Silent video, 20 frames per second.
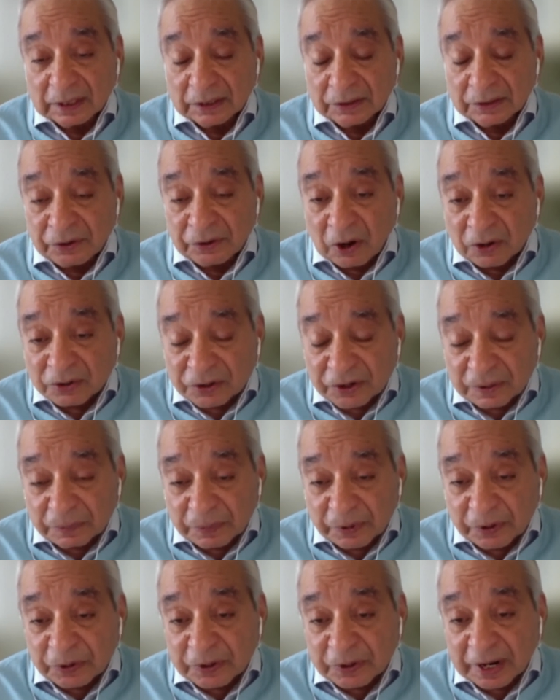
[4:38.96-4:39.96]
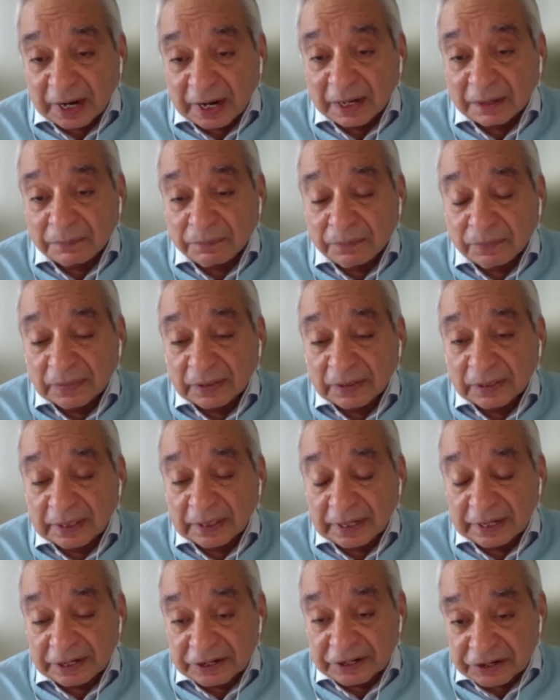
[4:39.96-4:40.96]
doctorate program,
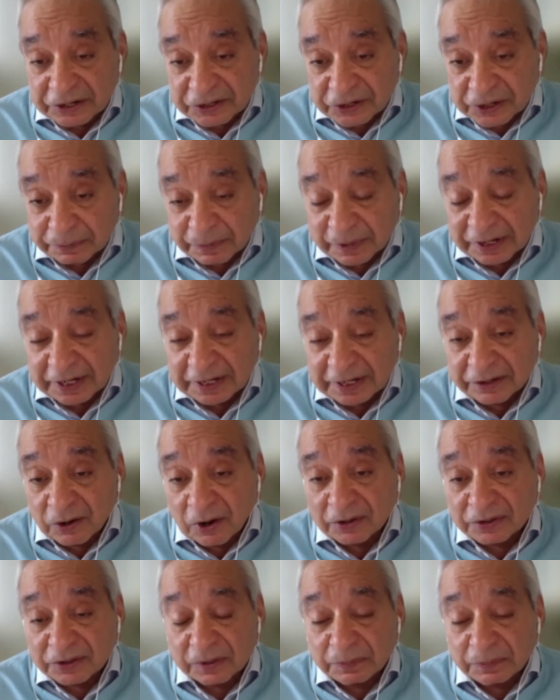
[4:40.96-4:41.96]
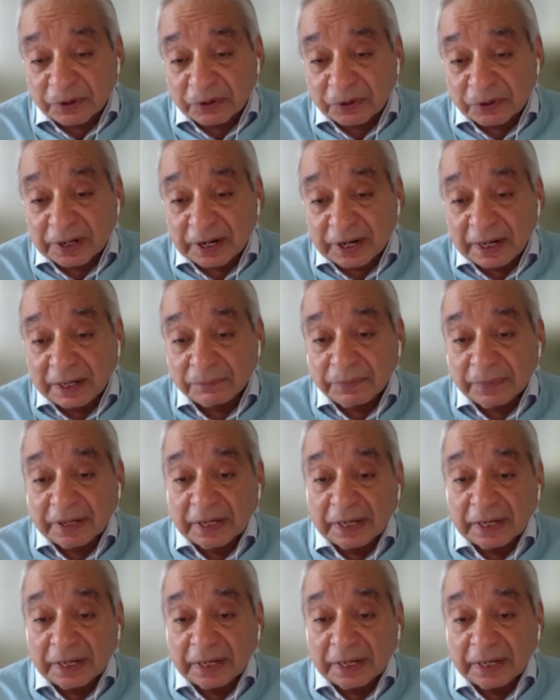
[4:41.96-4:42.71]
interdisciplinary doctorate program